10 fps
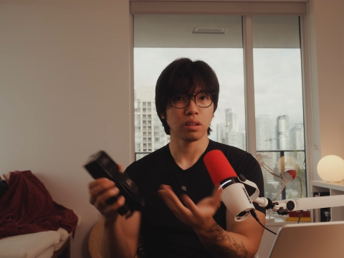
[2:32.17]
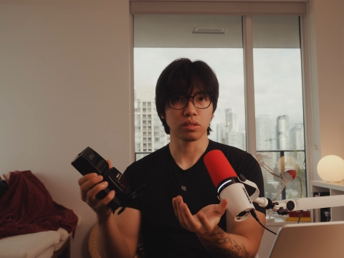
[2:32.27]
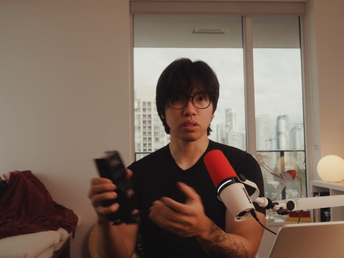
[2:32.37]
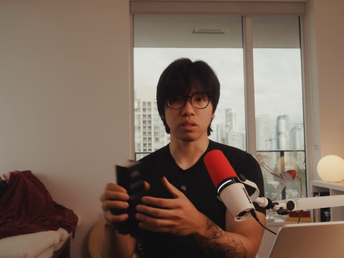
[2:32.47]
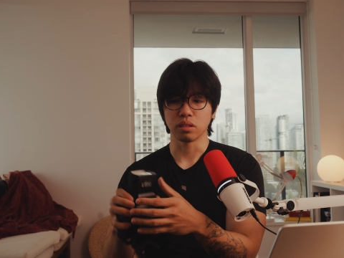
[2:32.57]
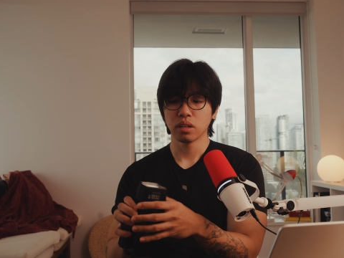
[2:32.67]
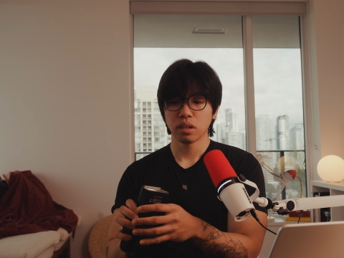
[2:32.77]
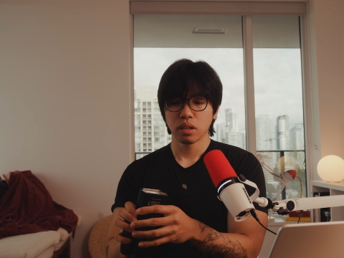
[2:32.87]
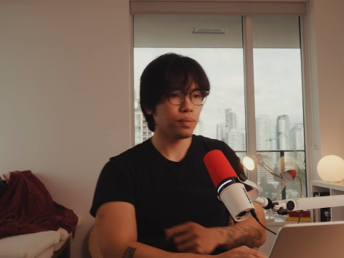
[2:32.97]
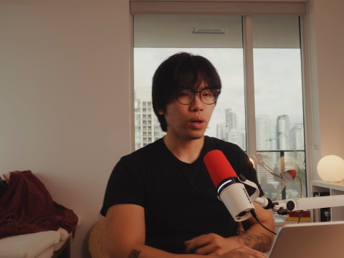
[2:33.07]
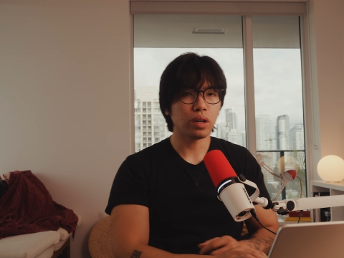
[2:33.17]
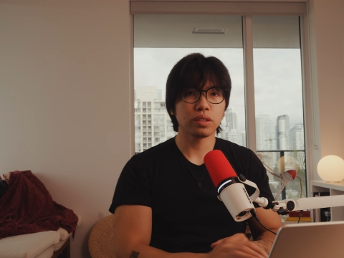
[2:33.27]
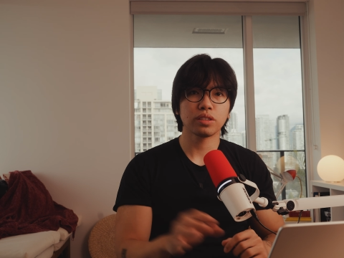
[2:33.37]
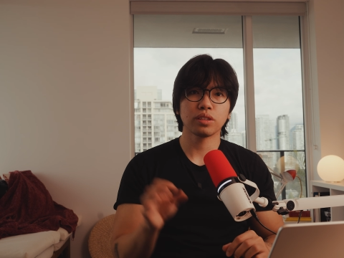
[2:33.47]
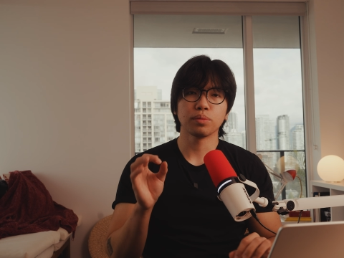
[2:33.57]
it's good. But
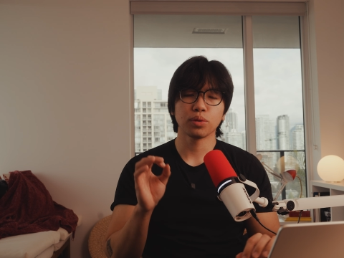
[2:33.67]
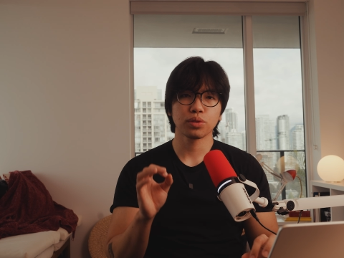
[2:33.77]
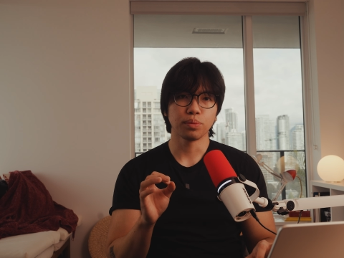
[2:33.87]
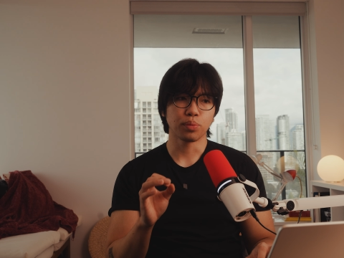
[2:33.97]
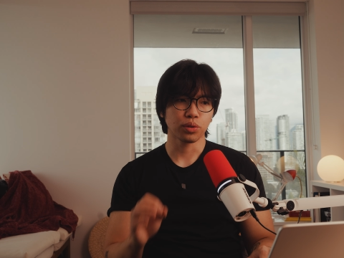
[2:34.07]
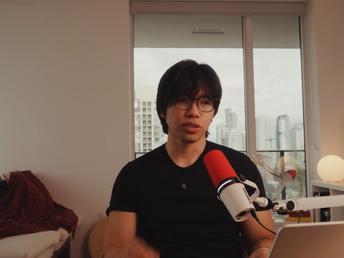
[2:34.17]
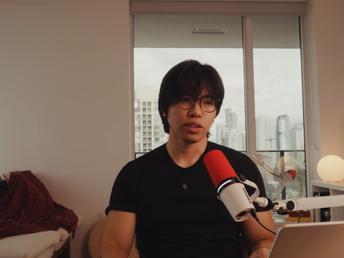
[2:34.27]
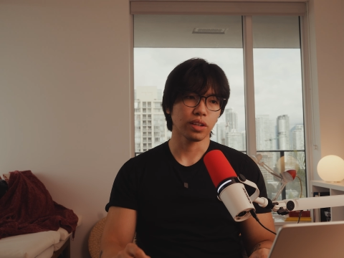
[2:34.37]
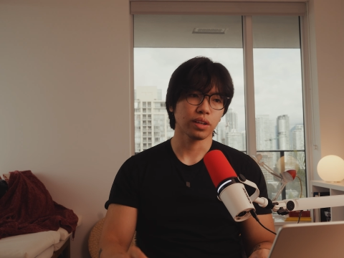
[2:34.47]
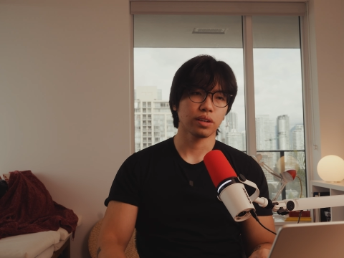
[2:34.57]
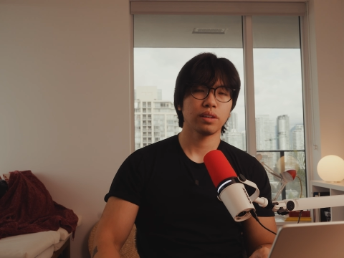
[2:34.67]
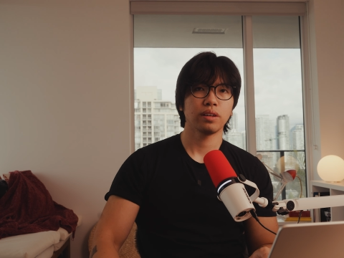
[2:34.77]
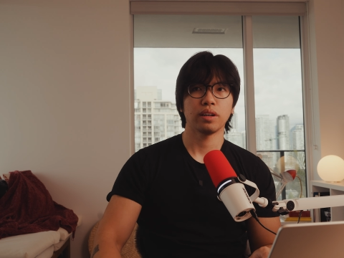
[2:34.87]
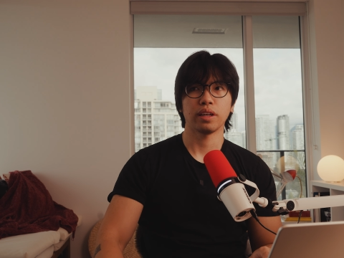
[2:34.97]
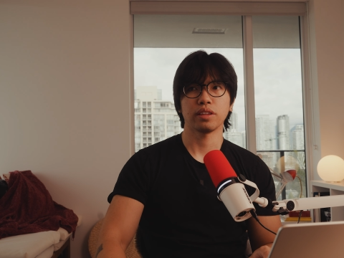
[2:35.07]
honestly, the most important thing
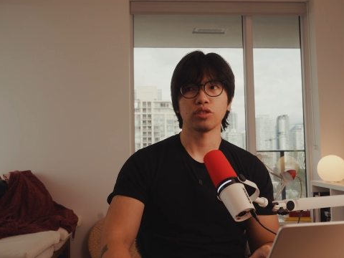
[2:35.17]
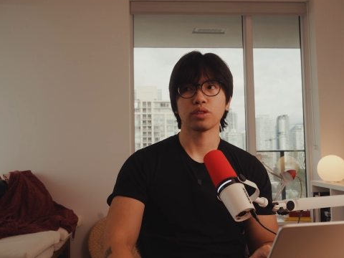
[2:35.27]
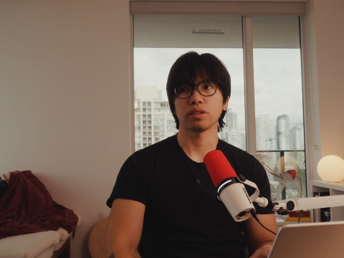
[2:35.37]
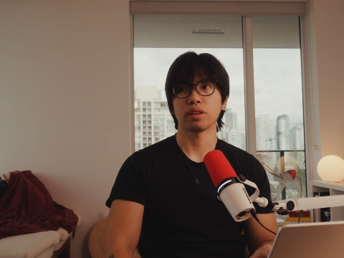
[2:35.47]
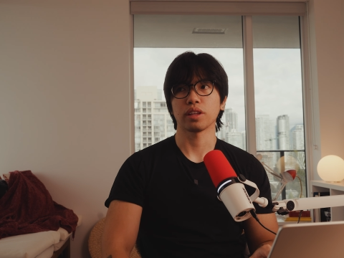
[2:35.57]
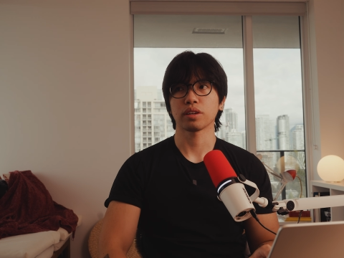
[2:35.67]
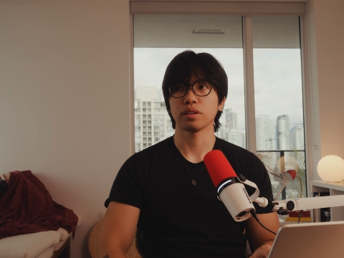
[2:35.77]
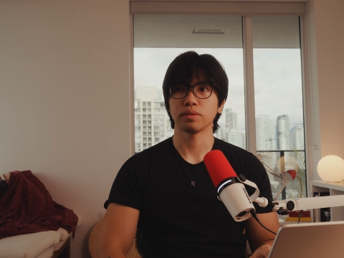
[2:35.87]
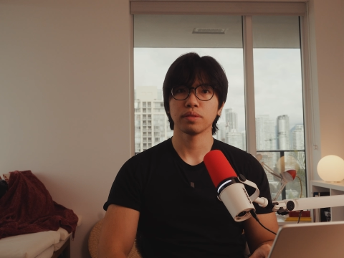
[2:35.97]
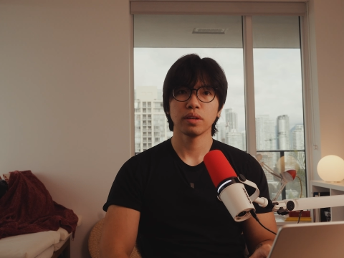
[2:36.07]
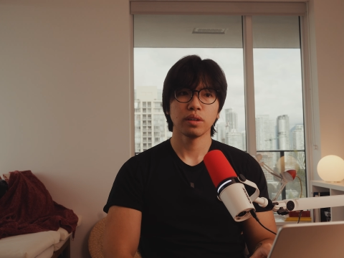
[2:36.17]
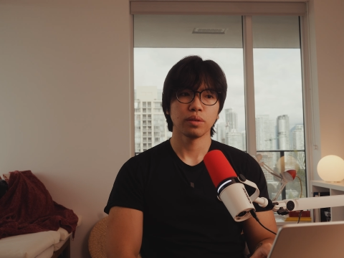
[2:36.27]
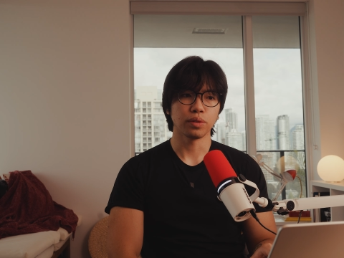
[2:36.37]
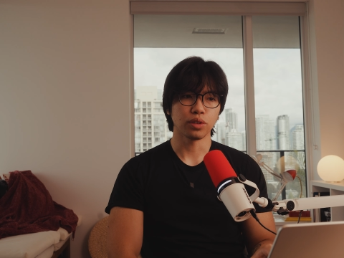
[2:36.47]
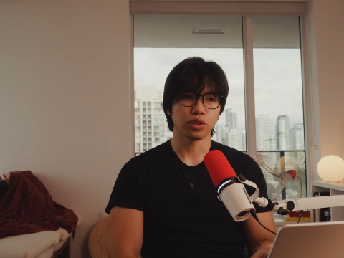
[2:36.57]
I think you can think of
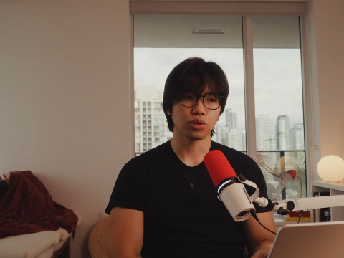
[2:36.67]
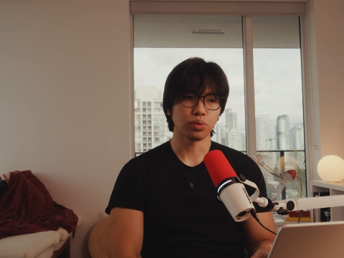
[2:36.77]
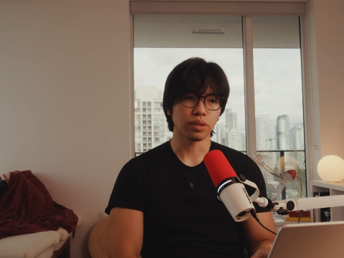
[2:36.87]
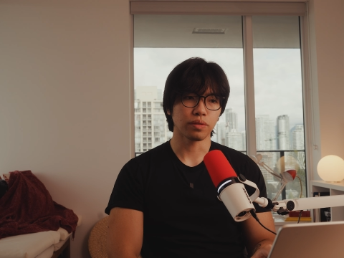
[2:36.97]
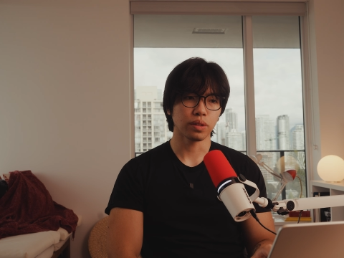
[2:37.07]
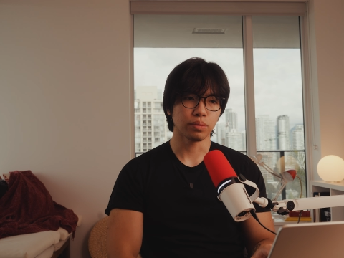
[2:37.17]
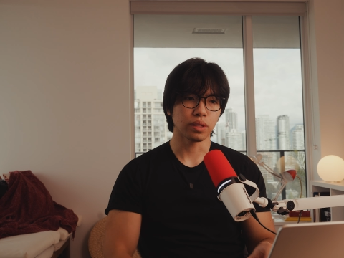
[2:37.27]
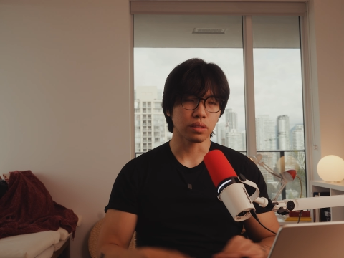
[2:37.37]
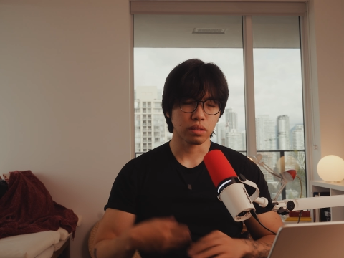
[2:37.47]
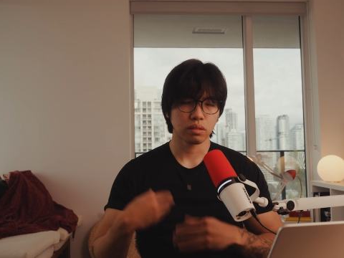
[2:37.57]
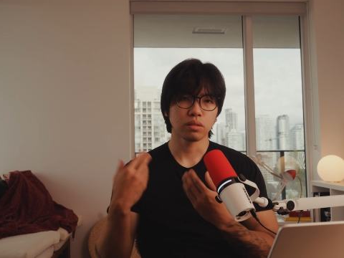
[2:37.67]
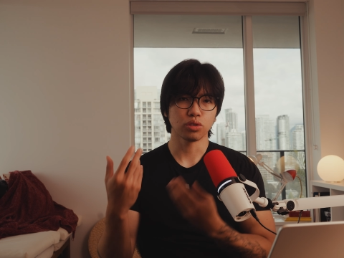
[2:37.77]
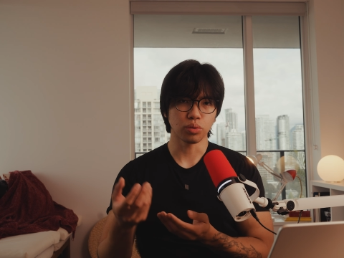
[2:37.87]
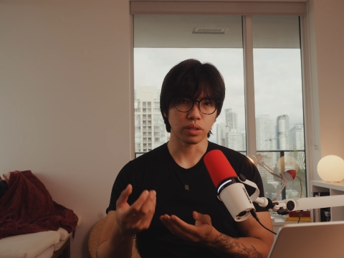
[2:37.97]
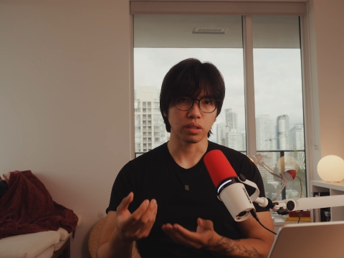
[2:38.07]
when you're shooting film is
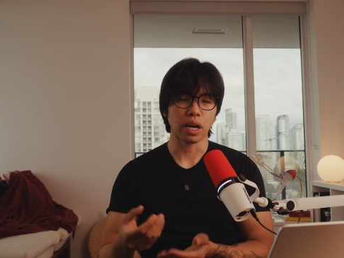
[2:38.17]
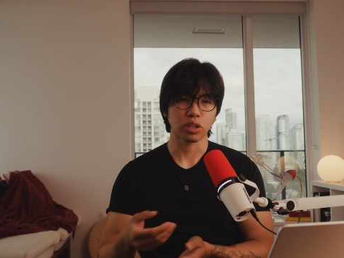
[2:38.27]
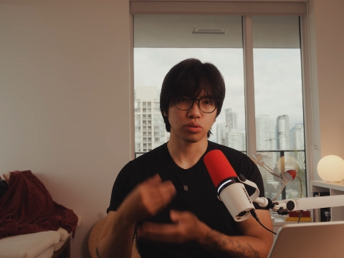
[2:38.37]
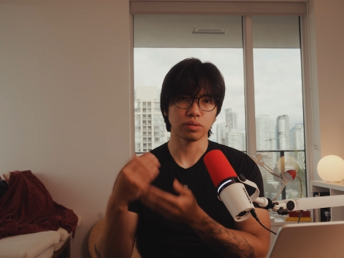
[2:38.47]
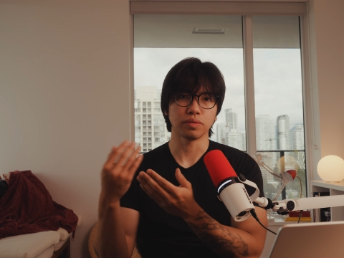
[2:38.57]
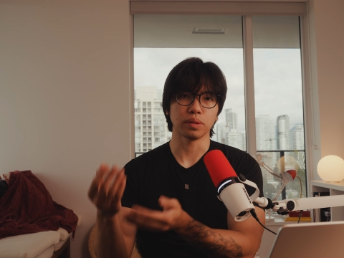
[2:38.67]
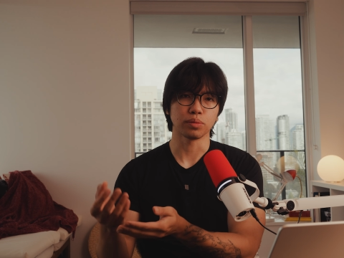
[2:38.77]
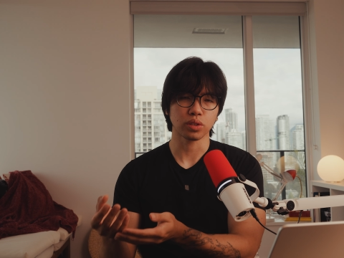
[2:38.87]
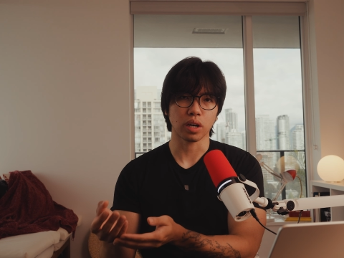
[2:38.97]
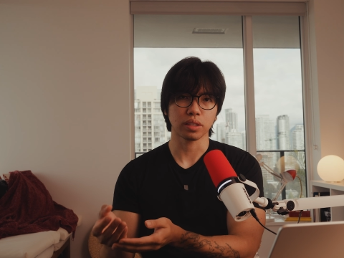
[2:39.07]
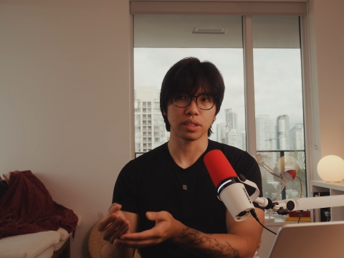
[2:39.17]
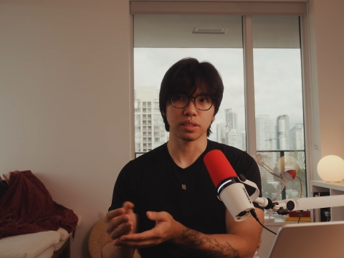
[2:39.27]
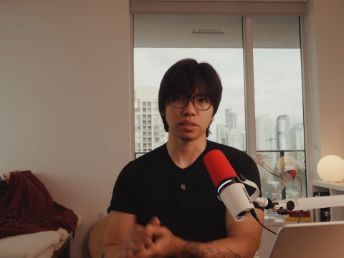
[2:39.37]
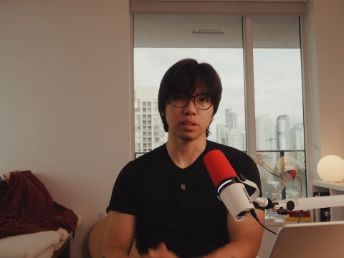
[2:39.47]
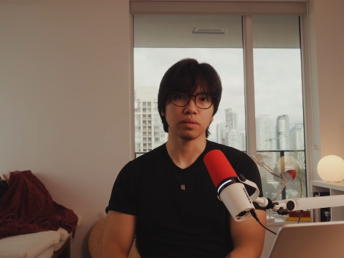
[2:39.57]
shooting the actual film stock
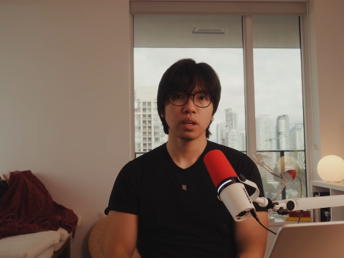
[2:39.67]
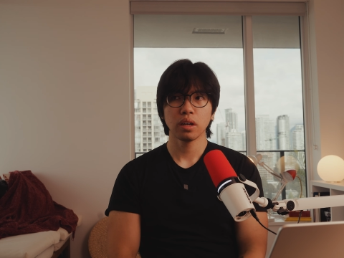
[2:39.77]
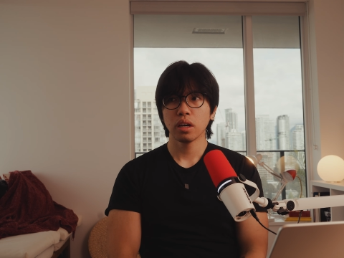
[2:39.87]
itself.